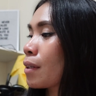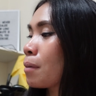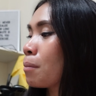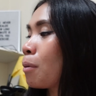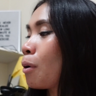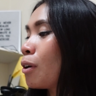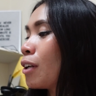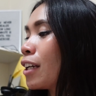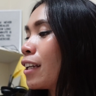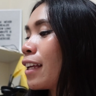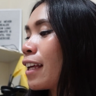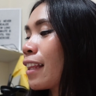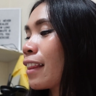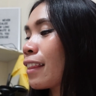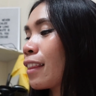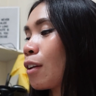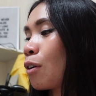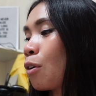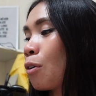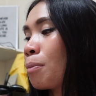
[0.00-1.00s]
Polydent
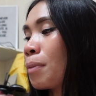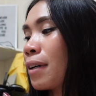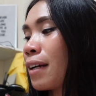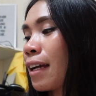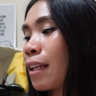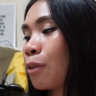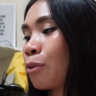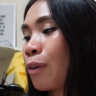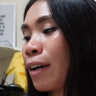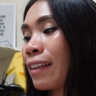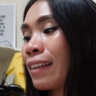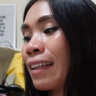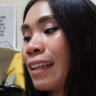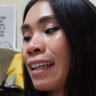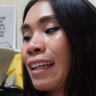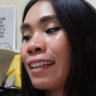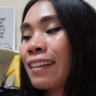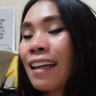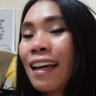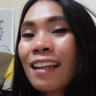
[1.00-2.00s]
overnight
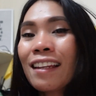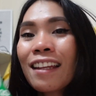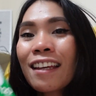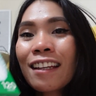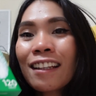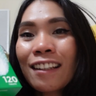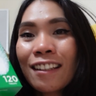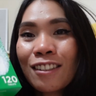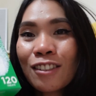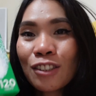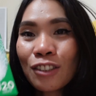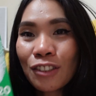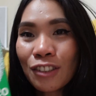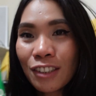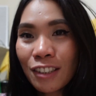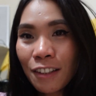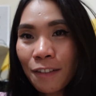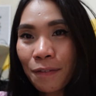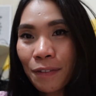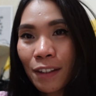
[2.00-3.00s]
whitening daily cleanser.